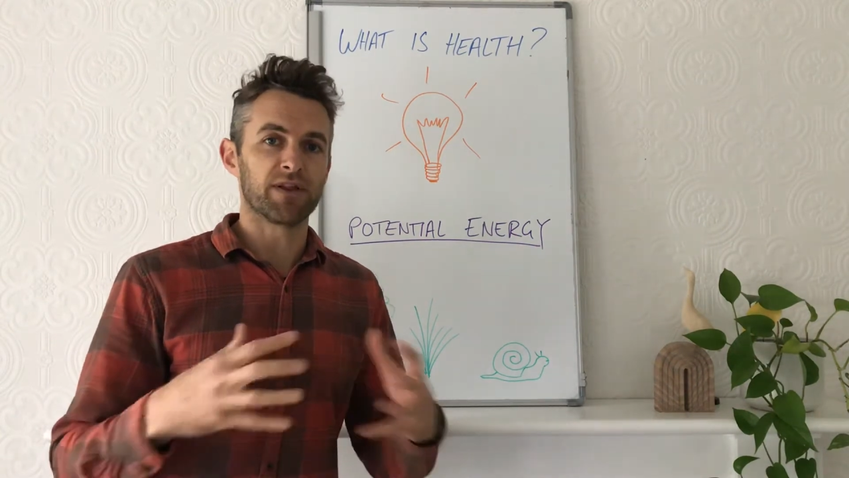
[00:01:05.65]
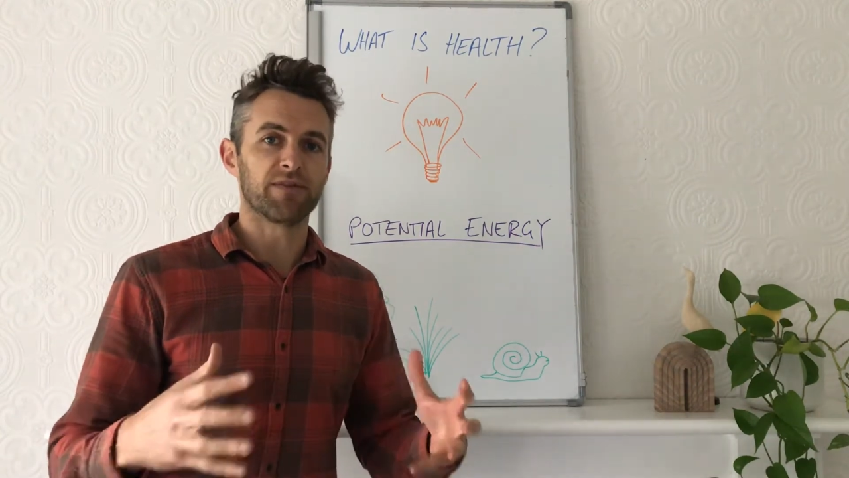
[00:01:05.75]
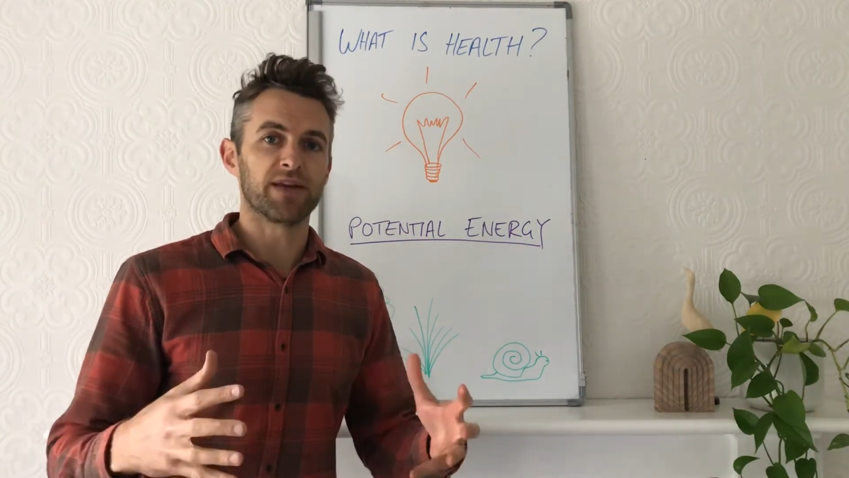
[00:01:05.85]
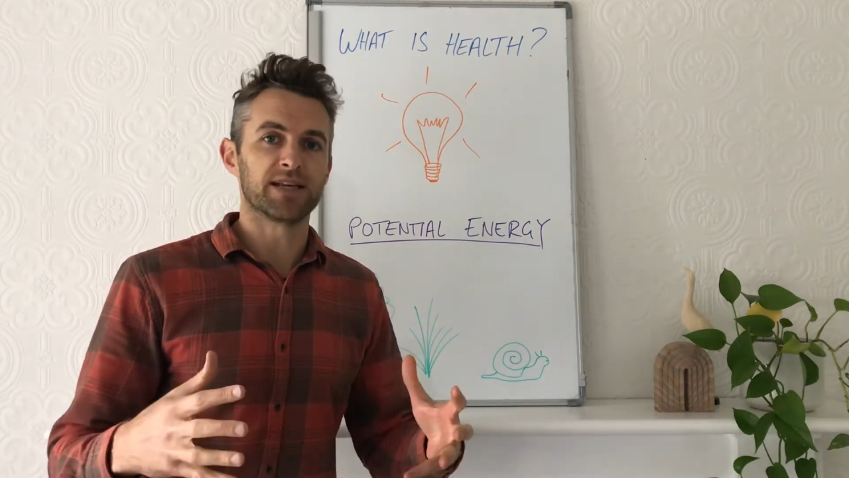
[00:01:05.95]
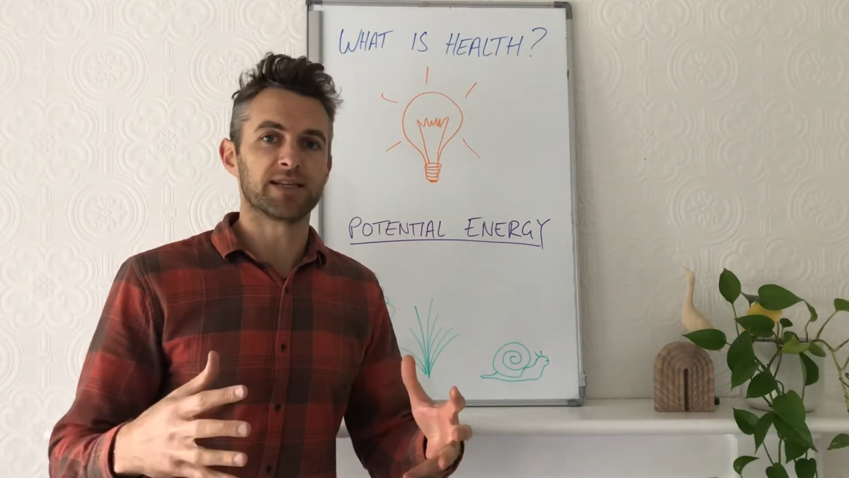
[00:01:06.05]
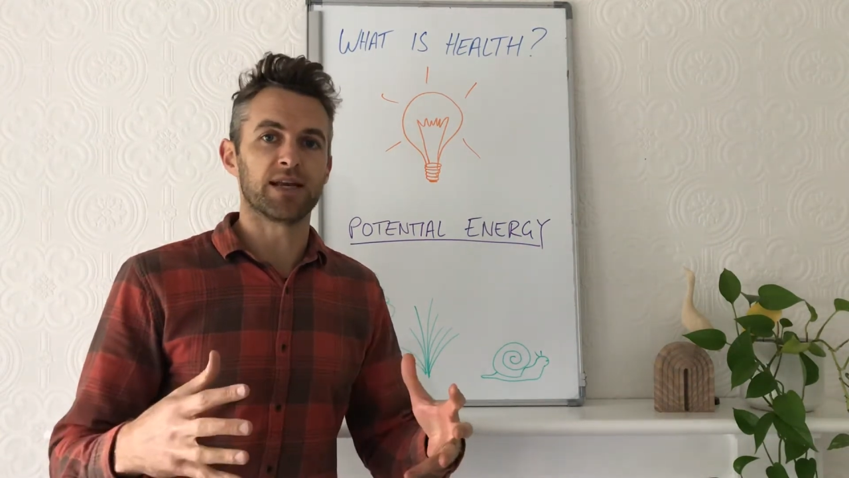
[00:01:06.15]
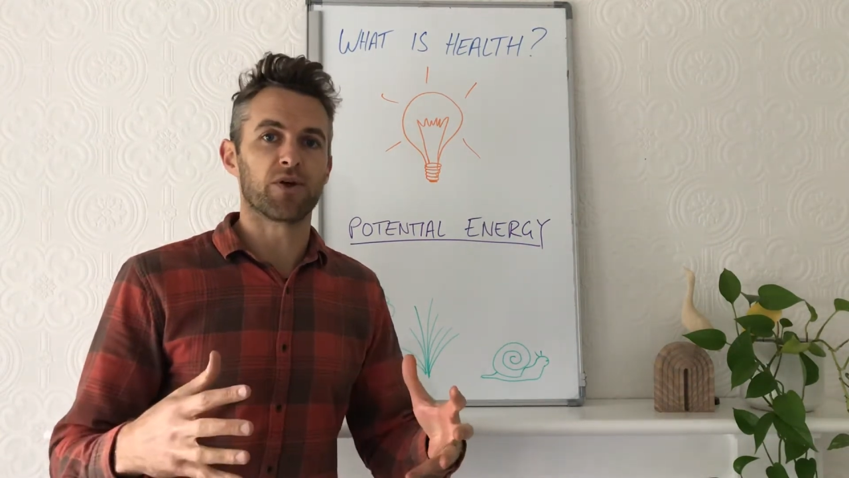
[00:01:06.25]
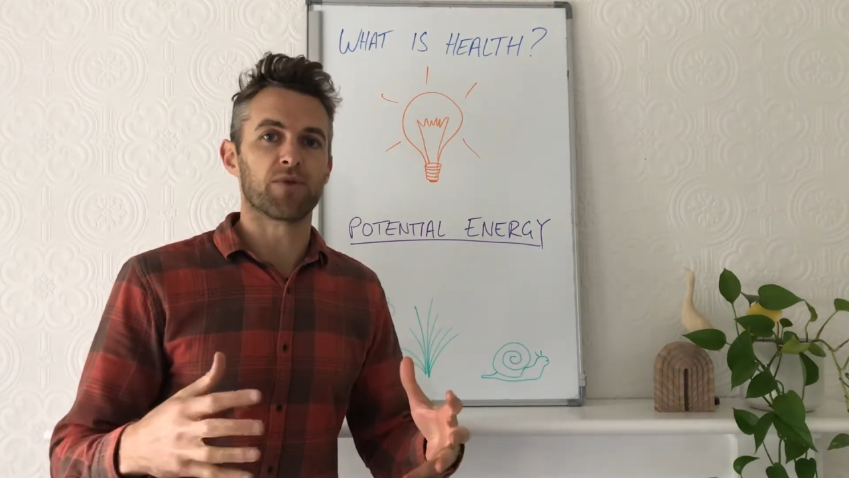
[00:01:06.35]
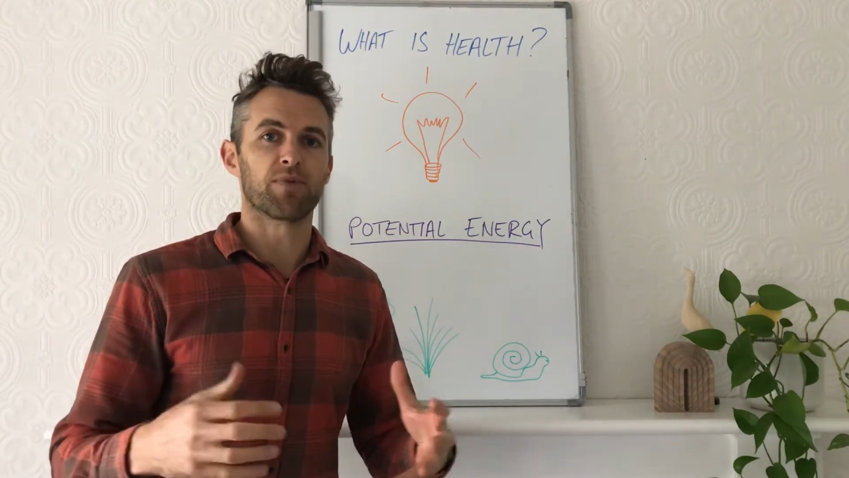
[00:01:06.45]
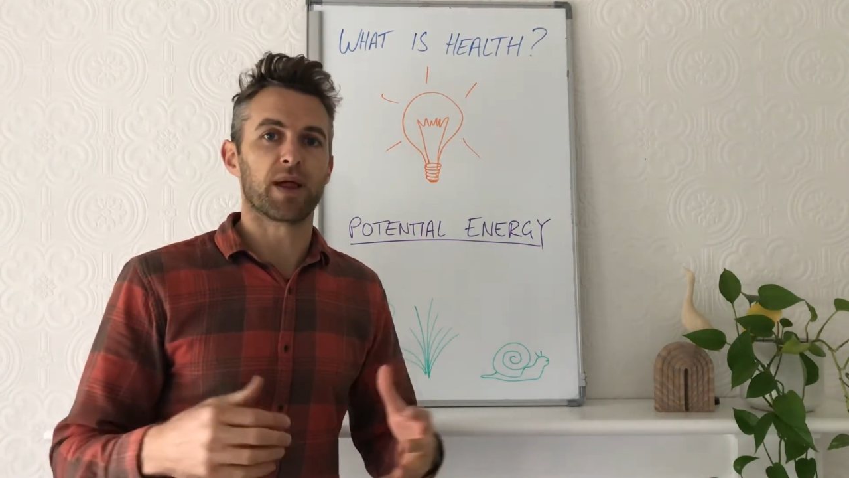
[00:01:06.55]
living entity
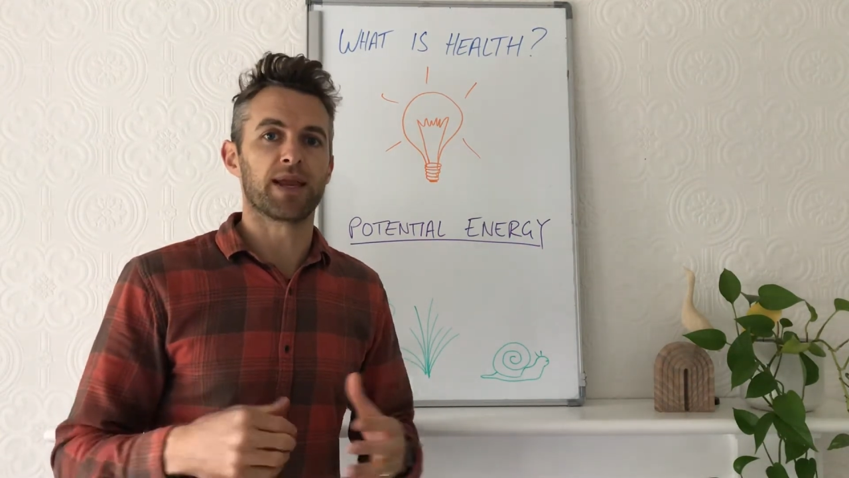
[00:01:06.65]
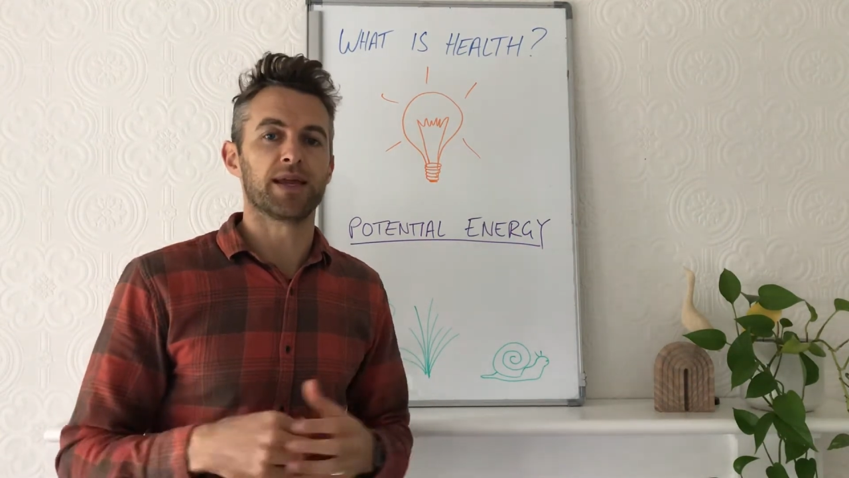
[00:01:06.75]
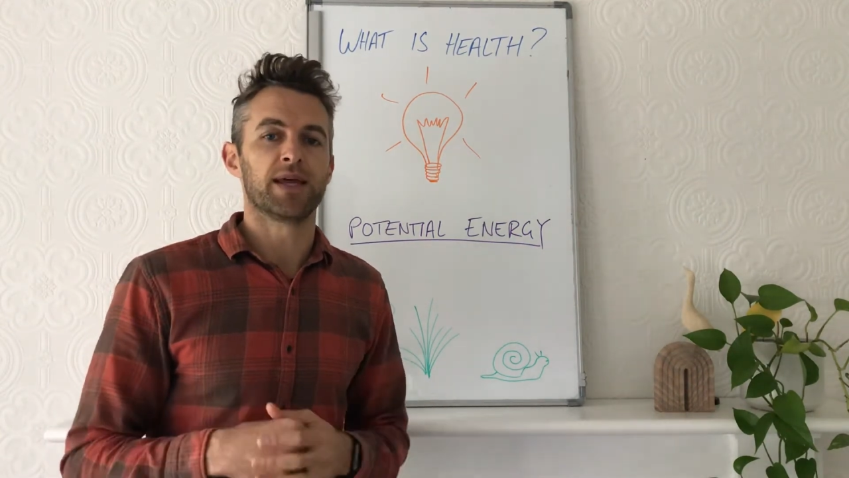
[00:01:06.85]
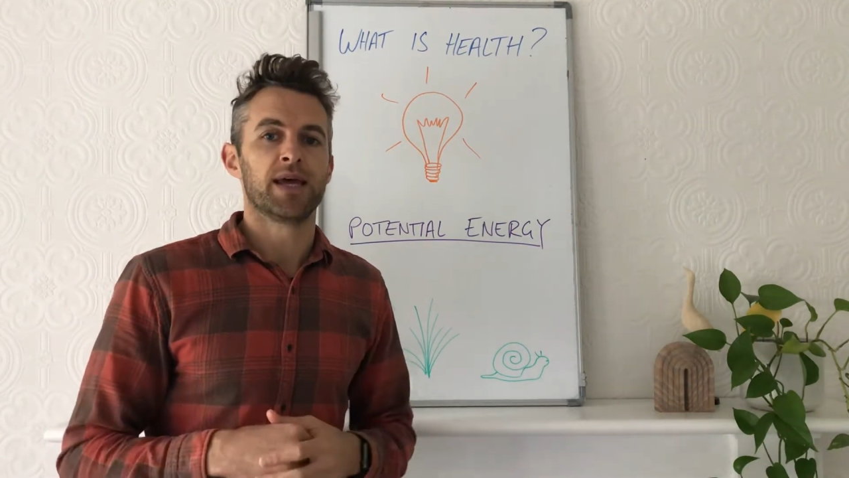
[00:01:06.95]
on the planet.